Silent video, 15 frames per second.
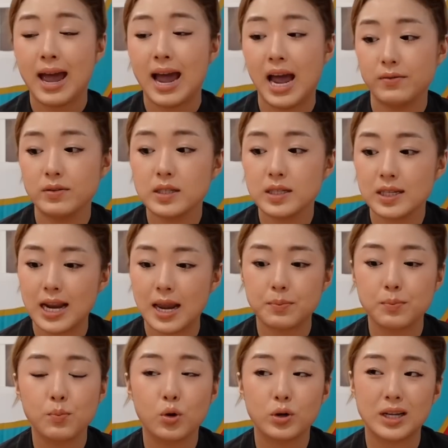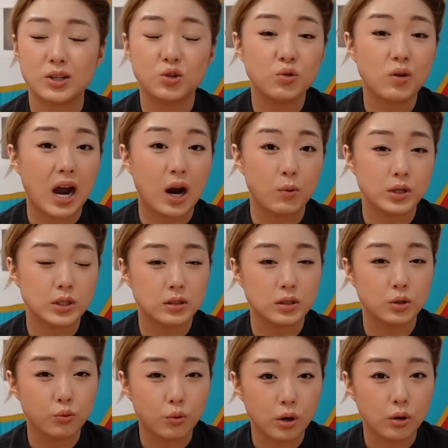I haven't slept more than 2 hours in a
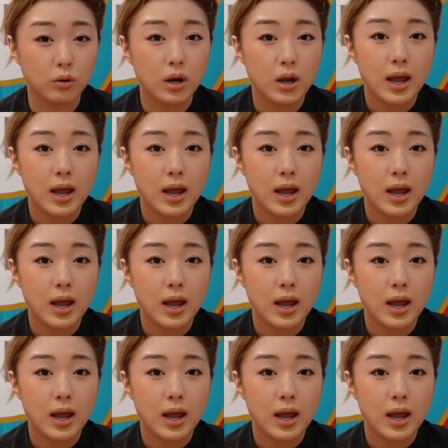row